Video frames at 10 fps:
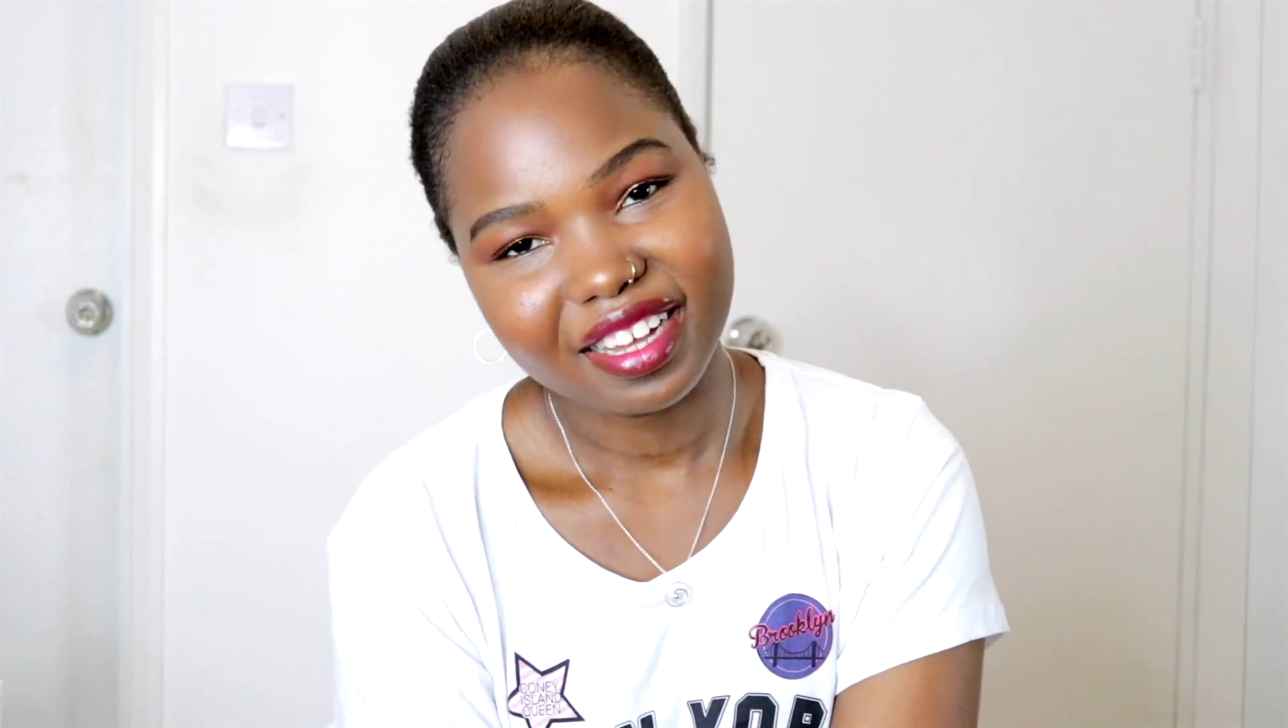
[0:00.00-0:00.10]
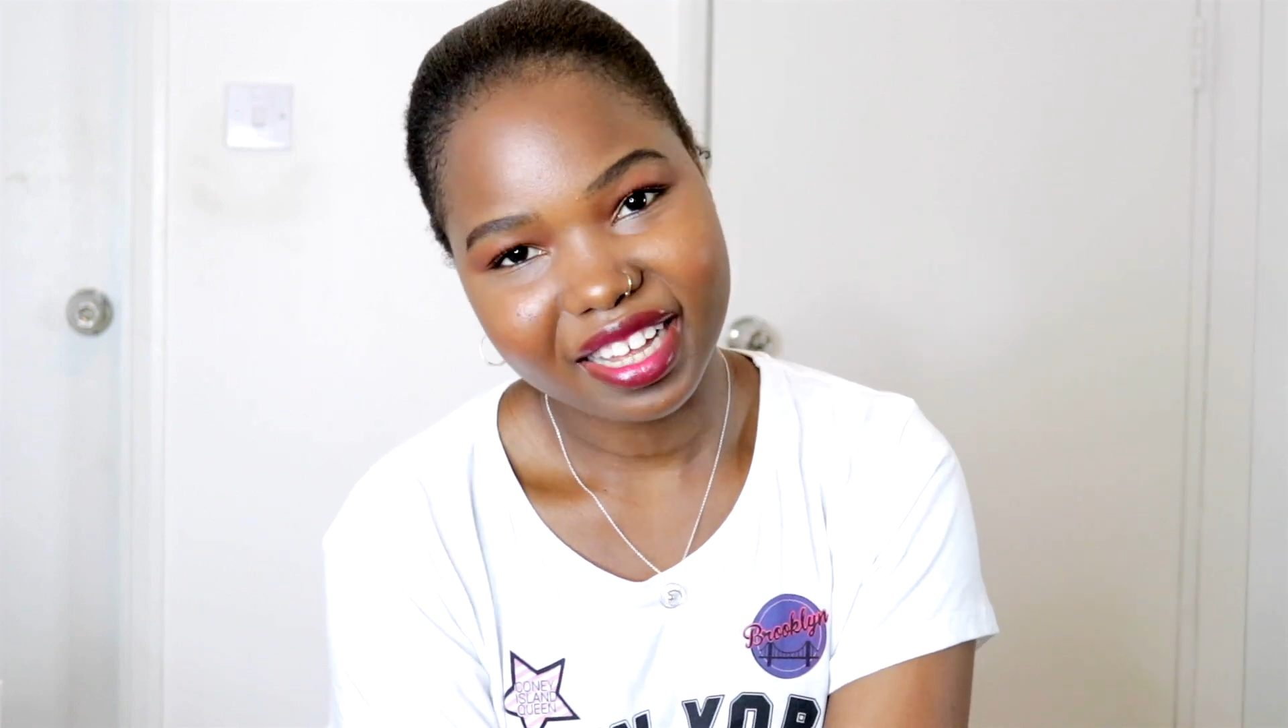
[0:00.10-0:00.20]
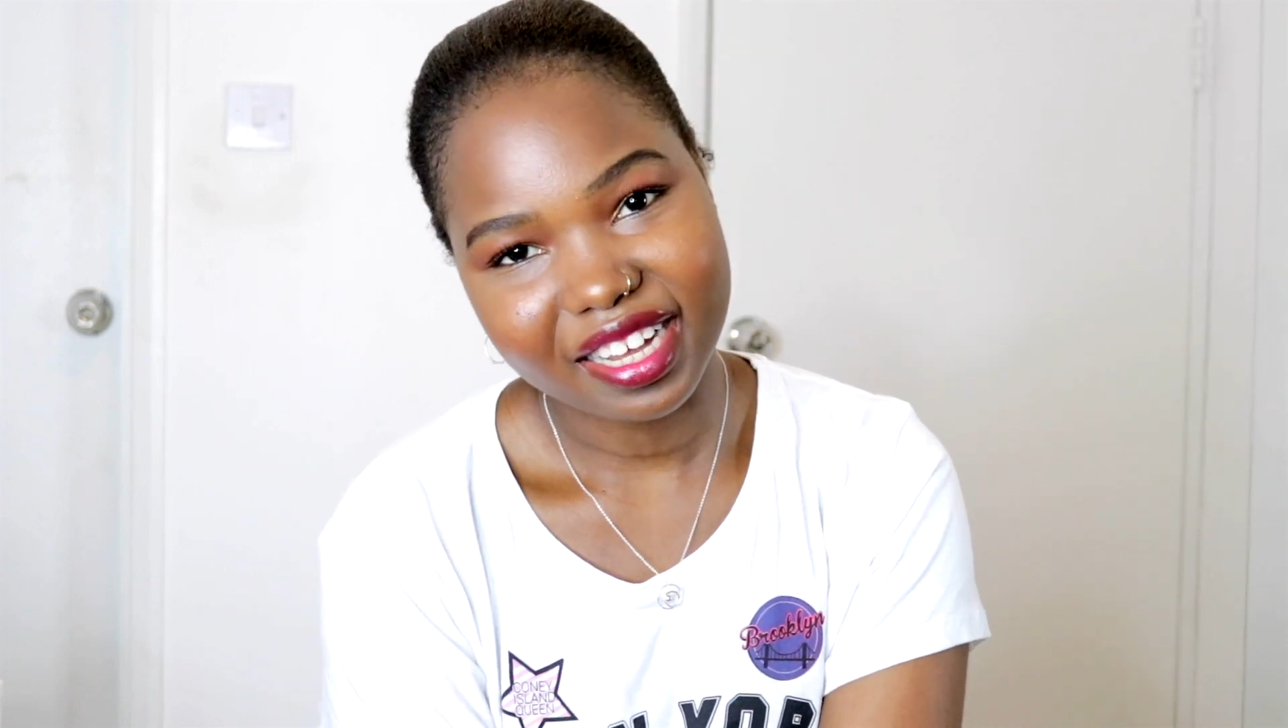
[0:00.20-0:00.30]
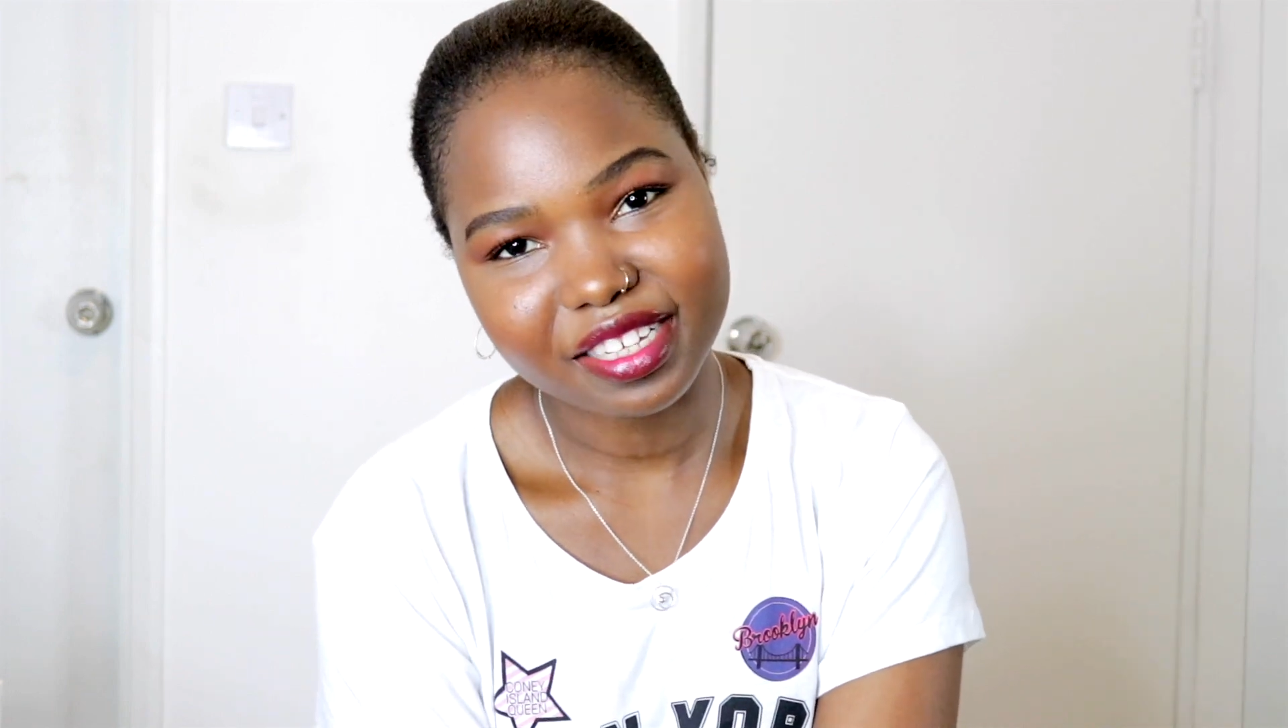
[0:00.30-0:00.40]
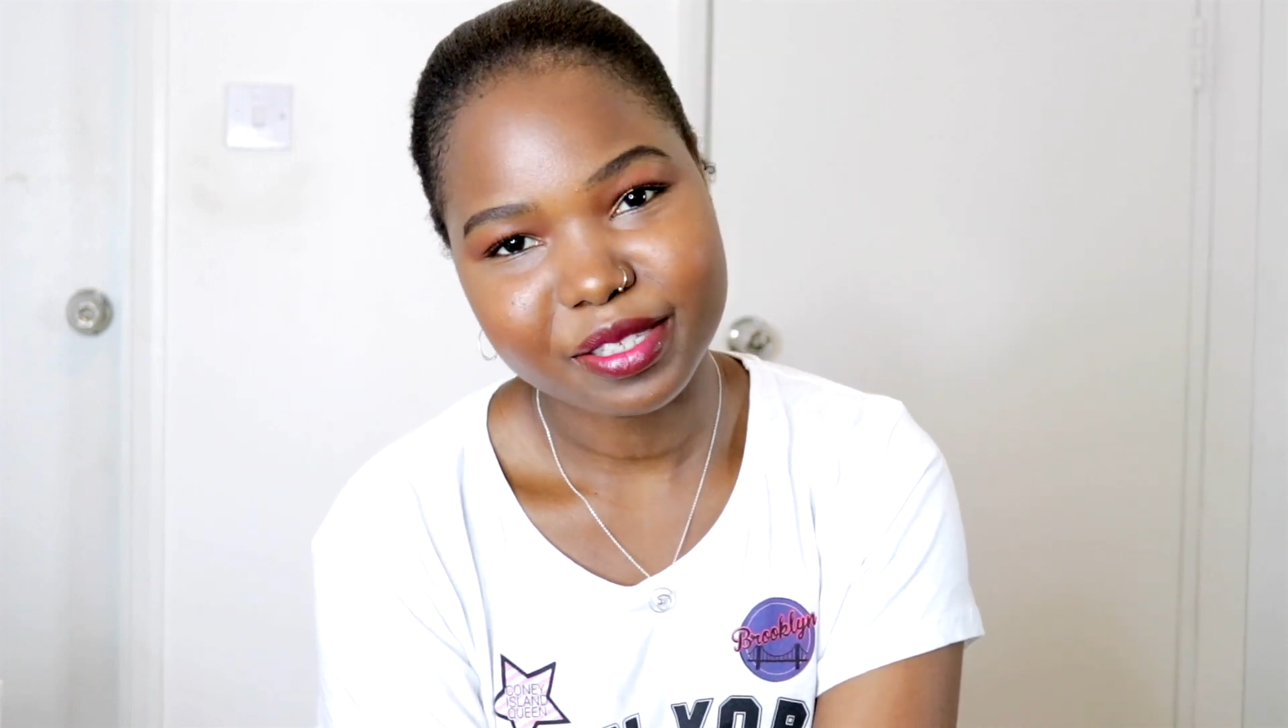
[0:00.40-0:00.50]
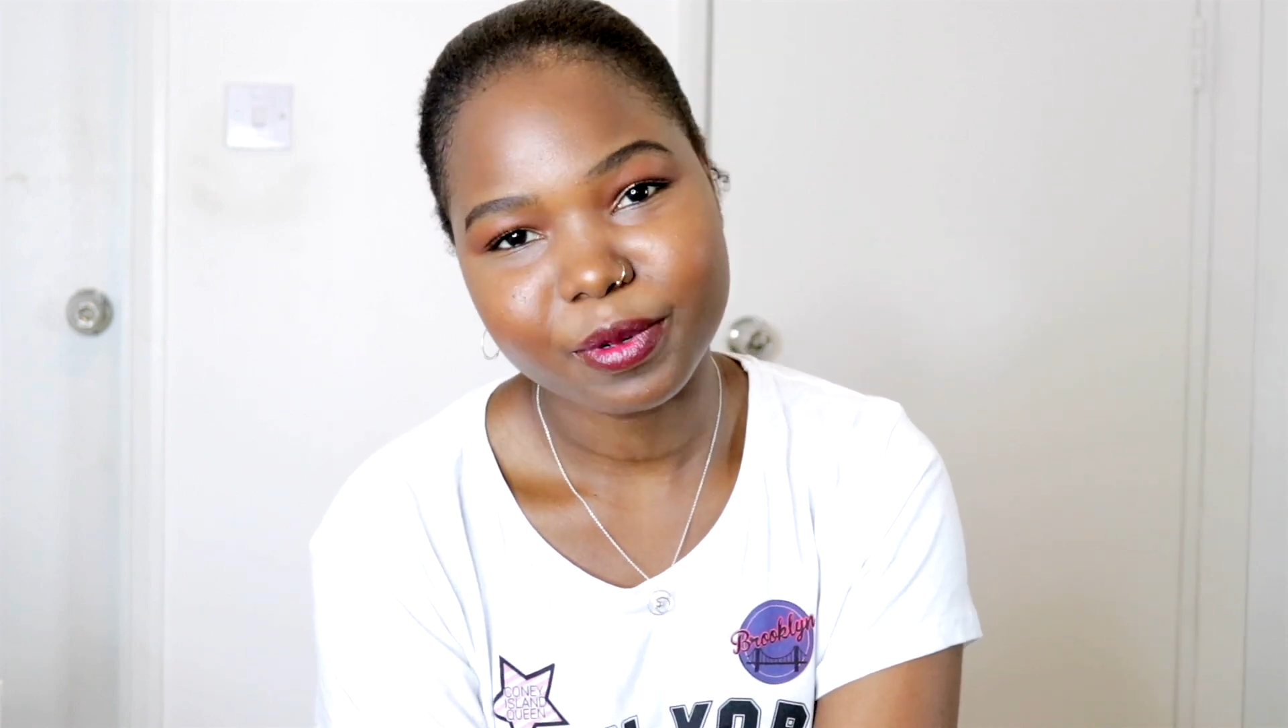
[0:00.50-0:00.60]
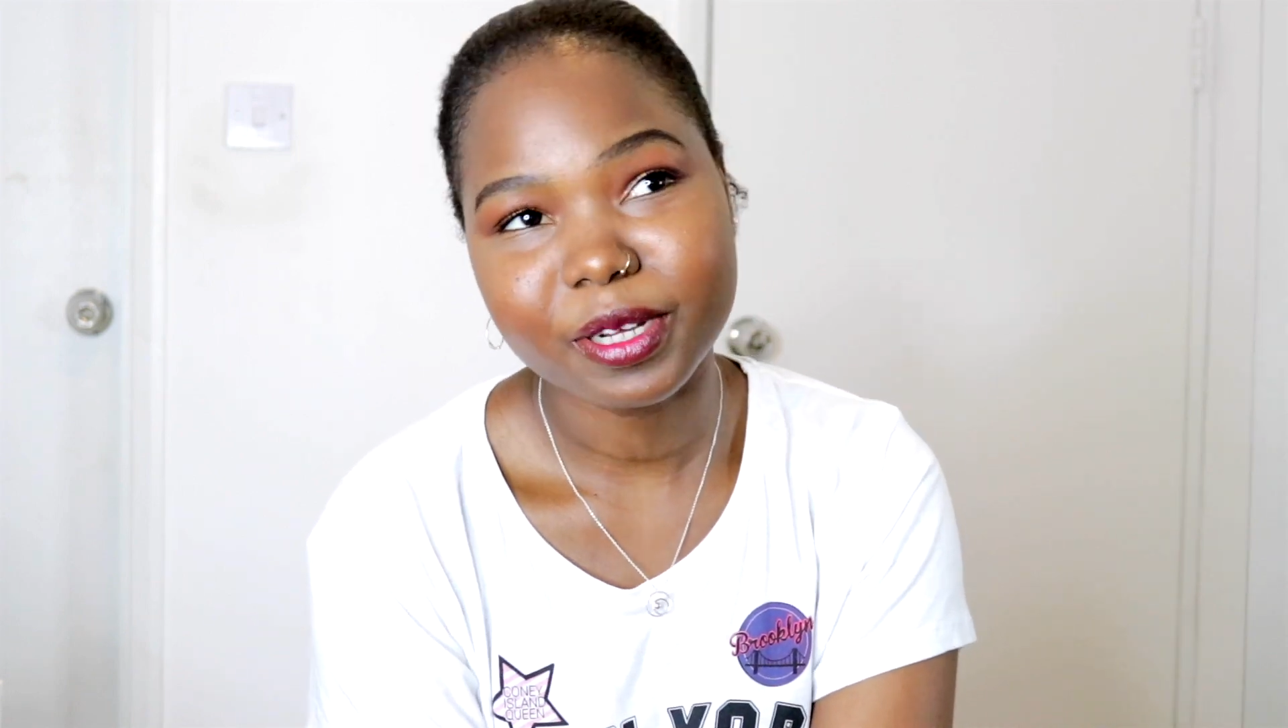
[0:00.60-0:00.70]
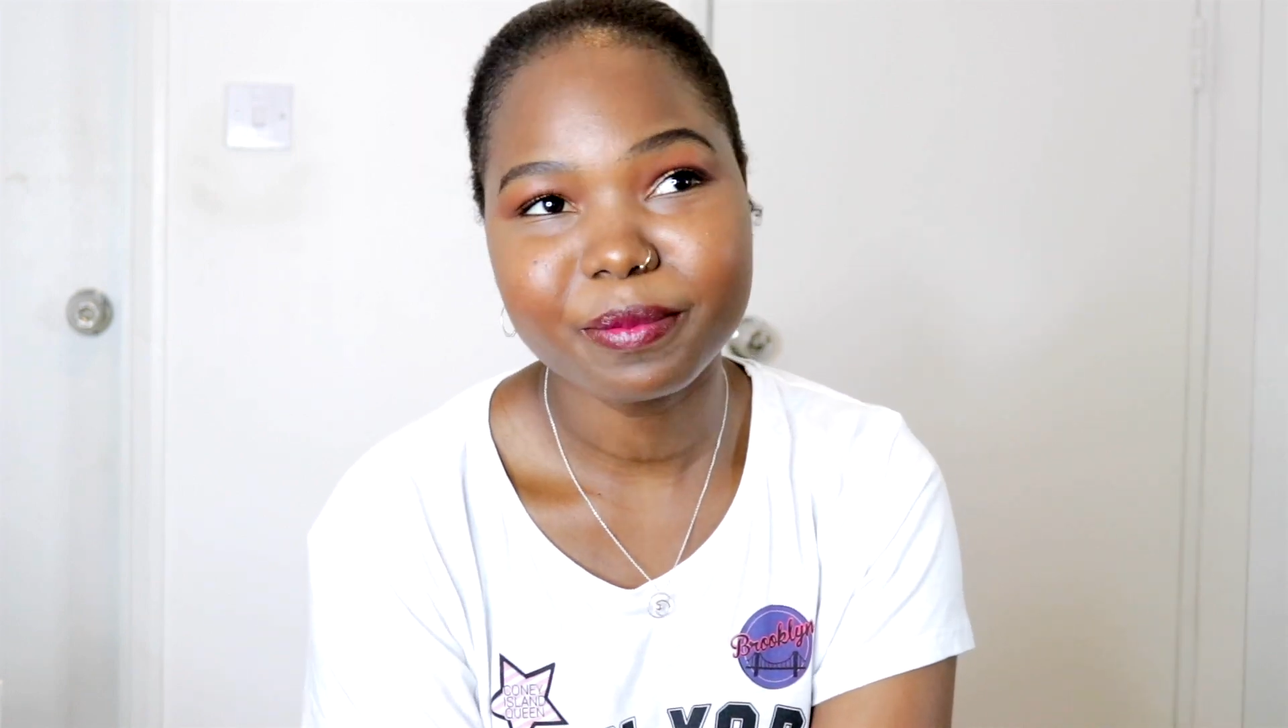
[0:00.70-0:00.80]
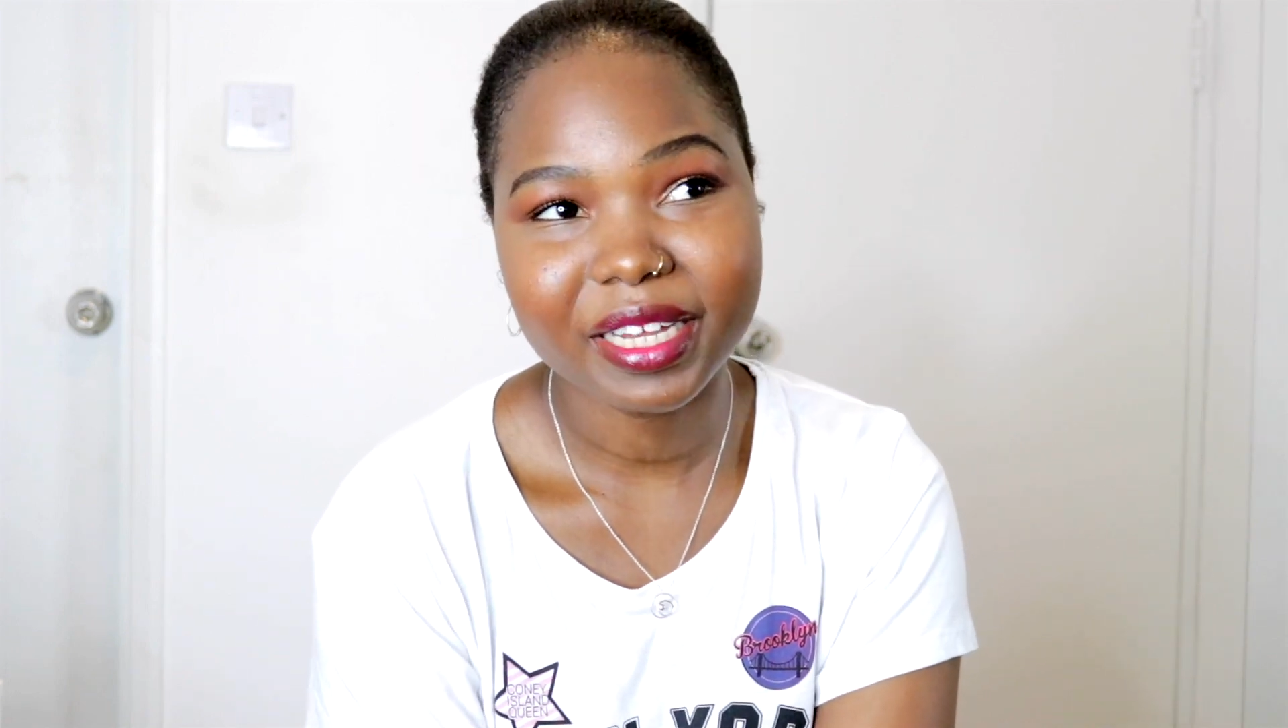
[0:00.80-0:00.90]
Hi guys, welcome